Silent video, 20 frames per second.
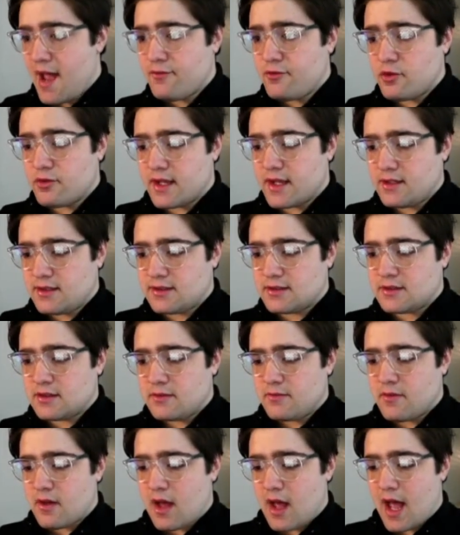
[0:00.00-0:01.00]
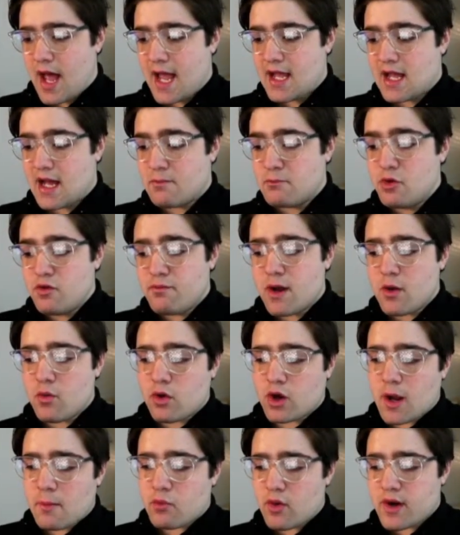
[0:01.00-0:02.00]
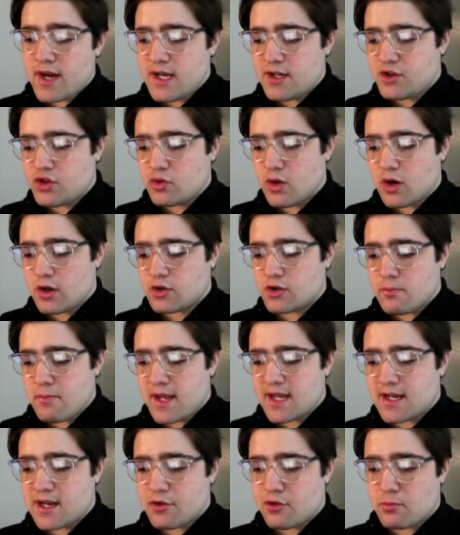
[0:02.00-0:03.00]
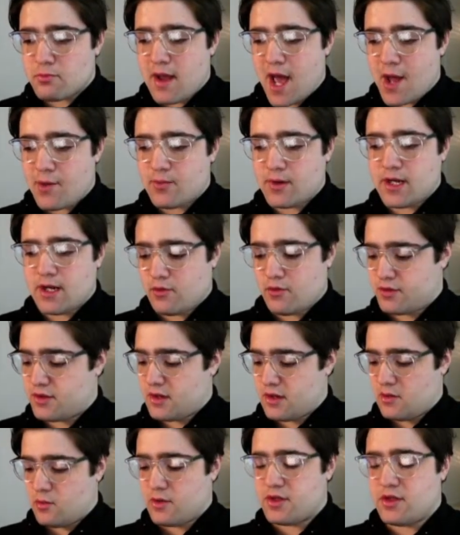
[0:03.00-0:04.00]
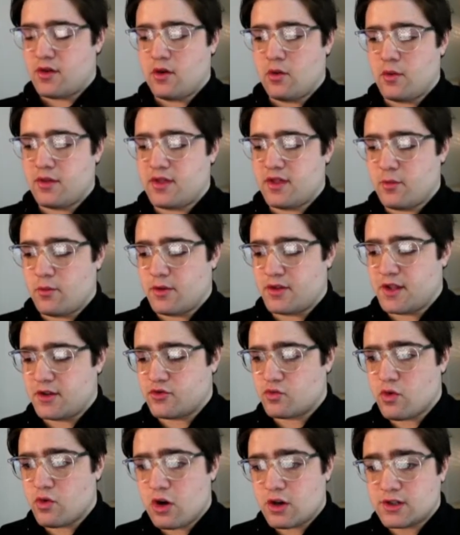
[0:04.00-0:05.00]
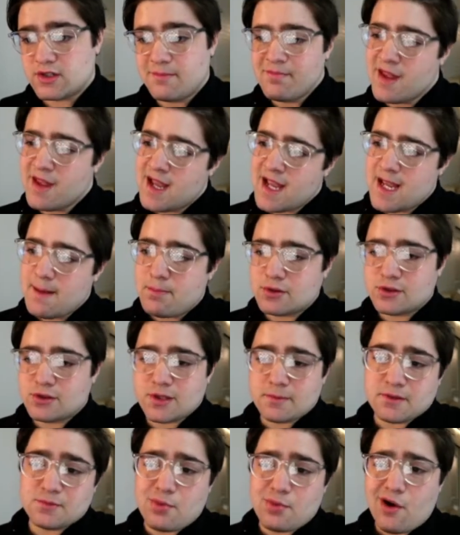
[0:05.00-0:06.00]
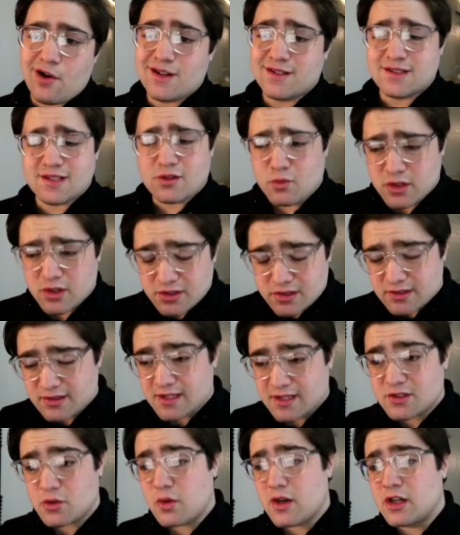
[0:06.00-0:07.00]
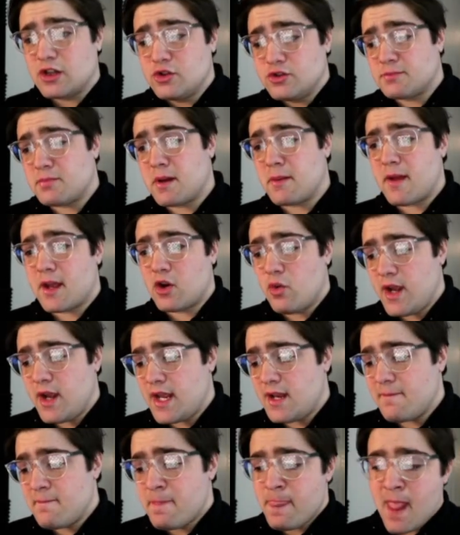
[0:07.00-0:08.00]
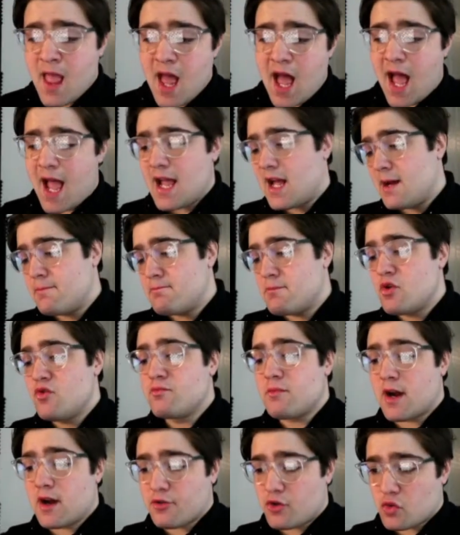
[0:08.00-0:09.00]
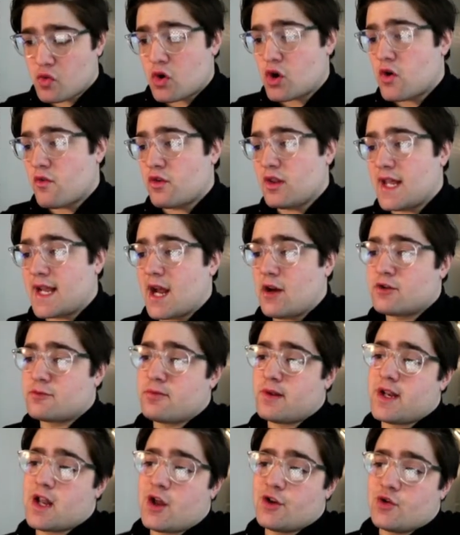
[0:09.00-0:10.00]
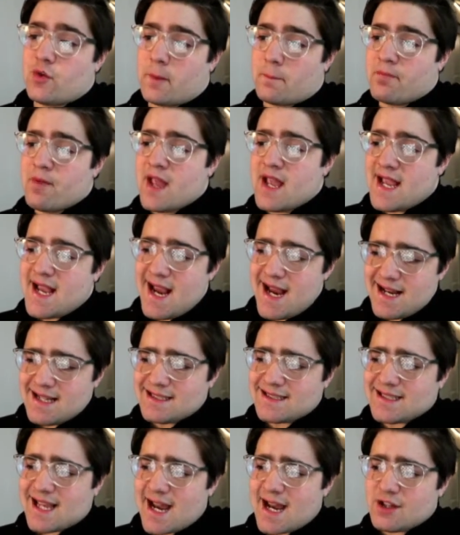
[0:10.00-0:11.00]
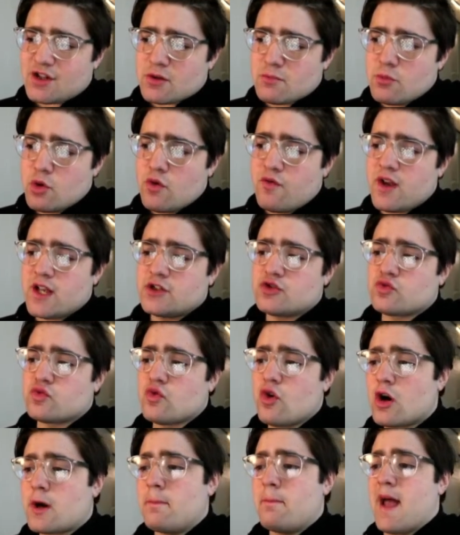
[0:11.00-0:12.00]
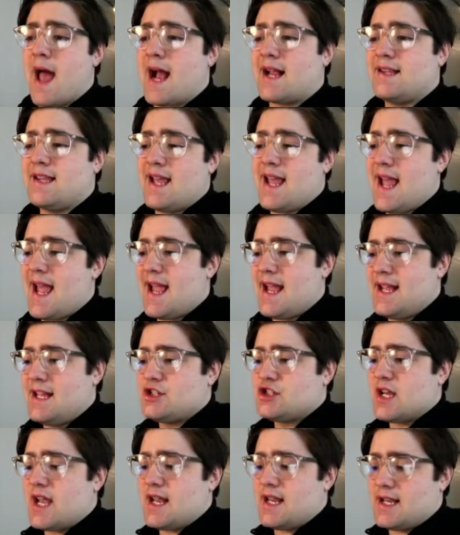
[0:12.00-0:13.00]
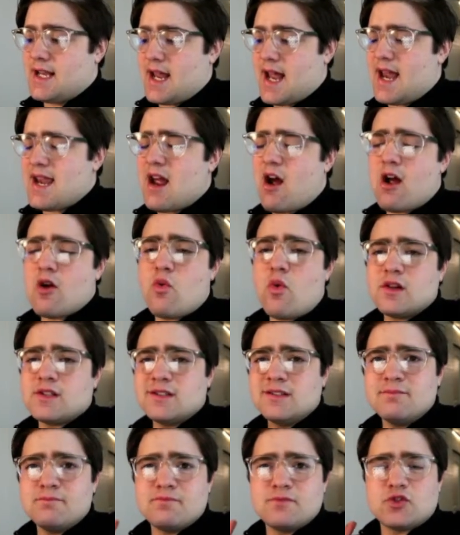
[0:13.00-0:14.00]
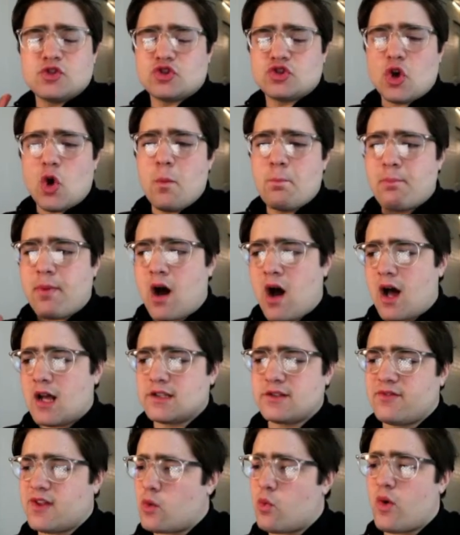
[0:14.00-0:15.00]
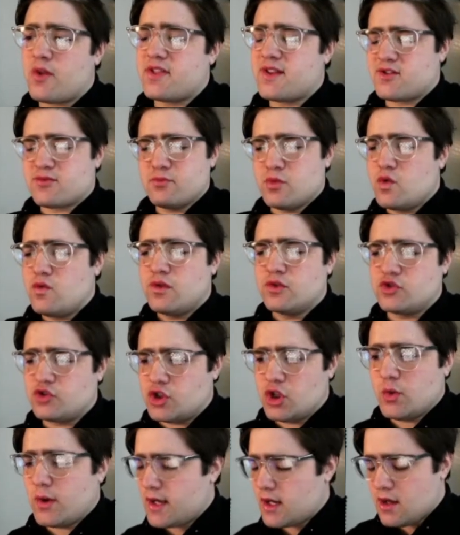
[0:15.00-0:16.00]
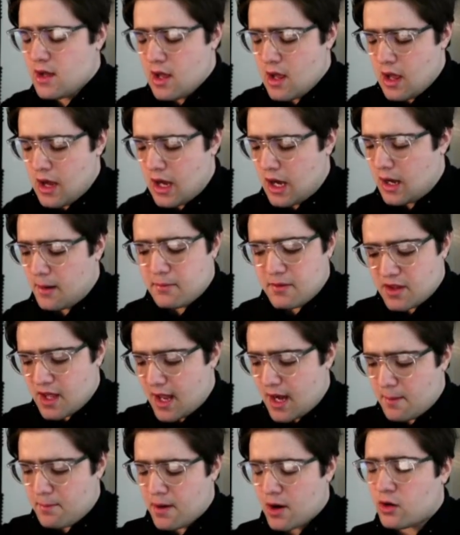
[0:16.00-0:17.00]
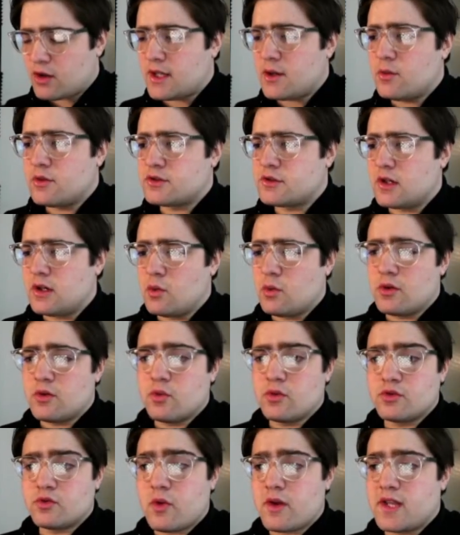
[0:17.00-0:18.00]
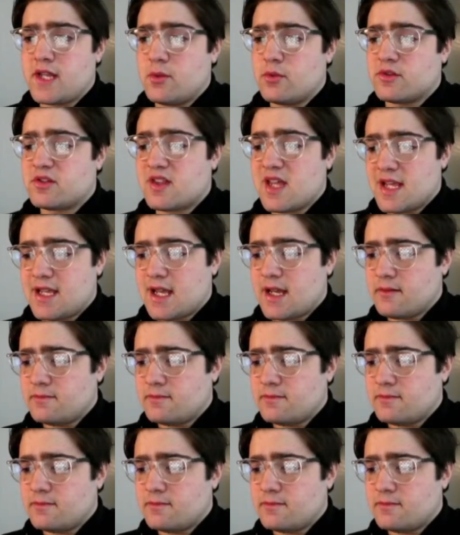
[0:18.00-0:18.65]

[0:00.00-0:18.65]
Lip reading: this, I move my rook up, ready to make another battery here with these rooks. He pushes up his pawn because he doesn't want to lose it by my queen. I move my other rook over like I was planning on doing. He decided to move his rook back to h8. And now I wasn't so positive like what this move was doing, but that apparently was what he was thinking.